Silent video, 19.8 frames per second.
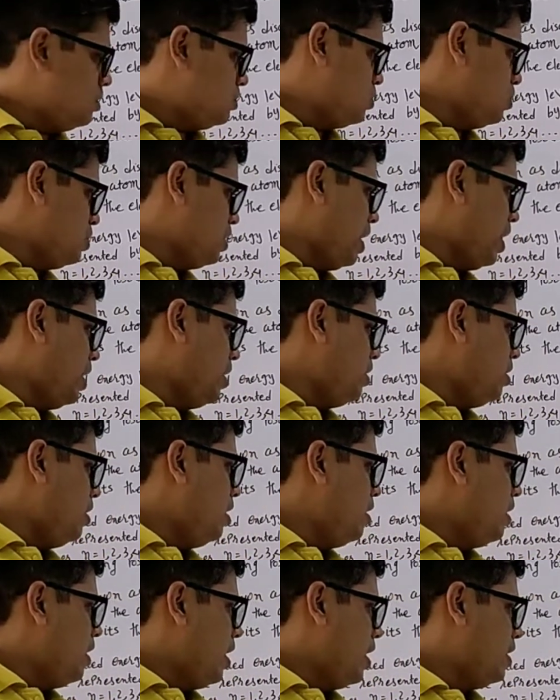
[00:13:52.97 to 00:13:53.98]
So
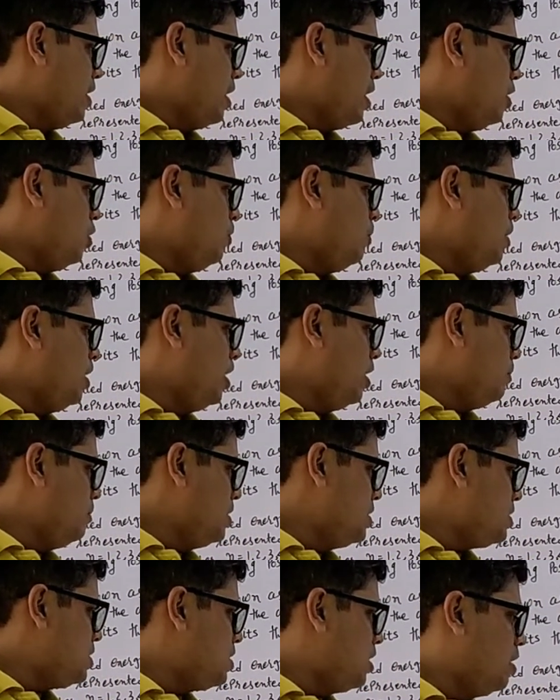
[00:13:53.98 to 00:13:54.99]
10. And aluminium
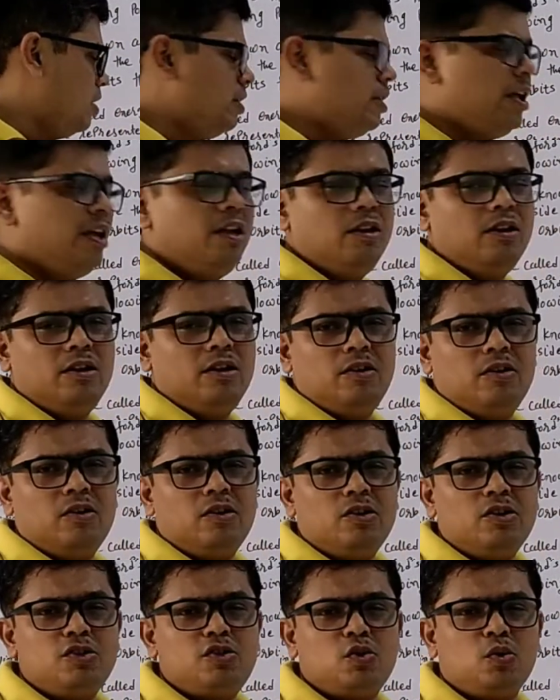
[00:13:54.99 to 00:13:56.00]
is 13.
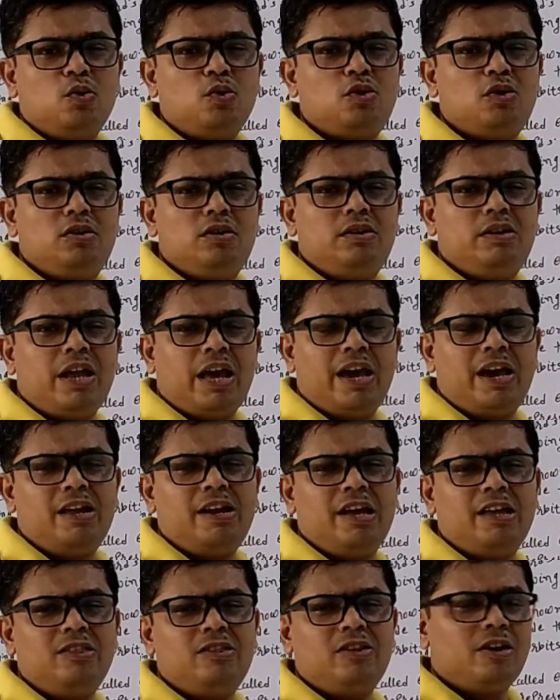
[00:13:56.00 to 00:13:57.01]
So
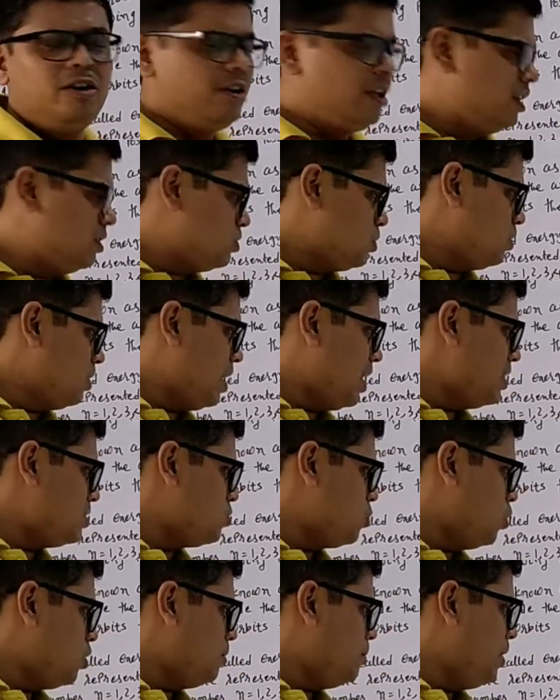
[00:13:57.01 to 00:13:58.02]
10 and 13. So
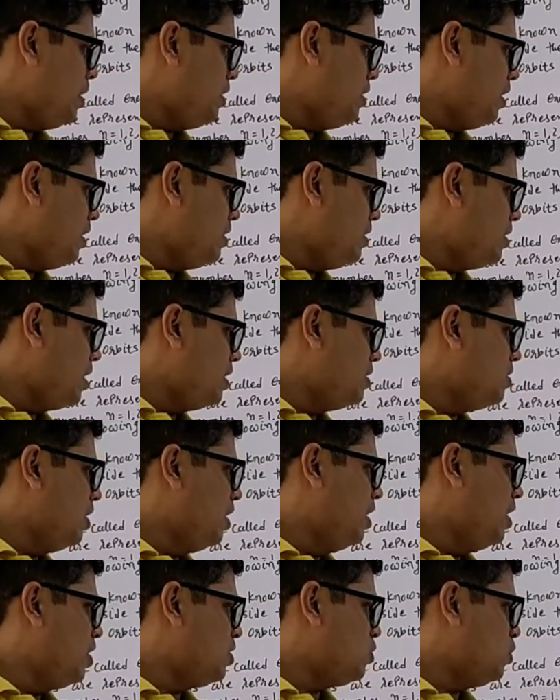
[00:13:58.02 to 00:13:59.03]
last orbit in that
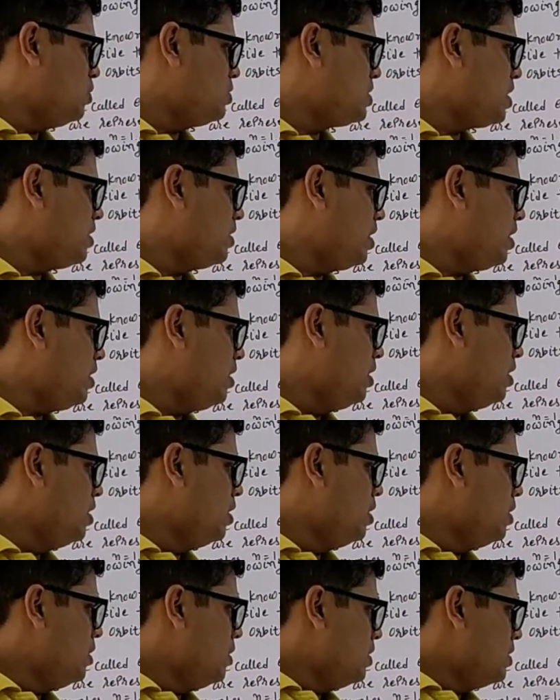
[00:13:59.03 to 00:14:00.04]
3 electrons are there.
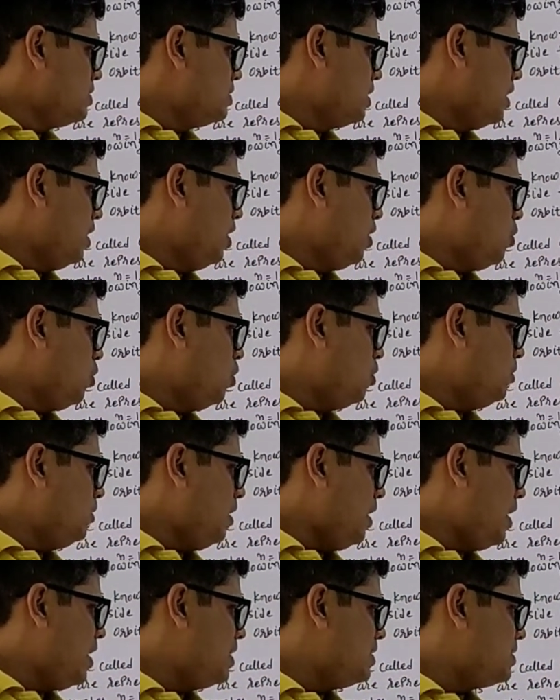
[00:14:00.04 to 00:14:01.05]
Silicon
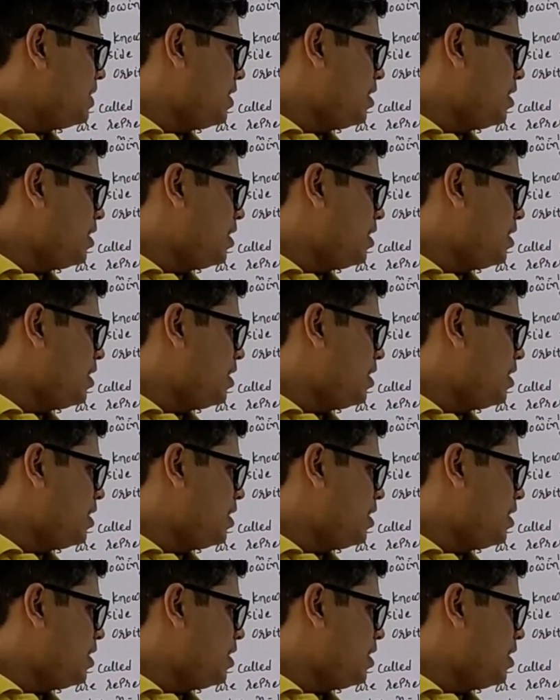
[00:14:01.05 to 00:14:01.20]
has